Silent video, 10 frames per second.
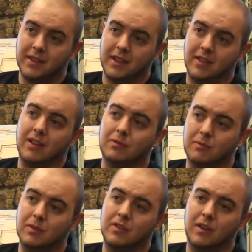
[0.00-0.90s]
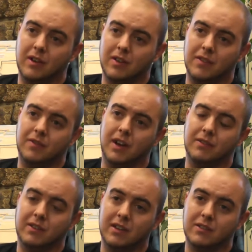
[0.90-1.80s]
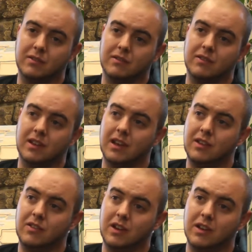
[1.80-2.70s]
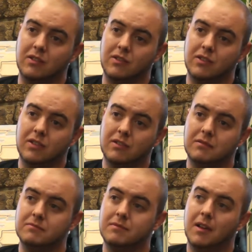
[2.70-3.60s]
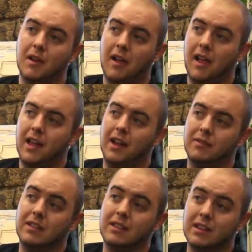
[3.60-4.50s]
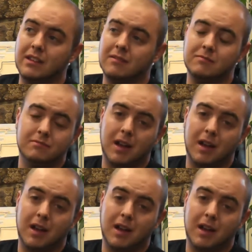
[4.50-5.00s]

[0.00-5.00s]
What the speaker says: And that's when we started on the 5 essentials, and I changed everything.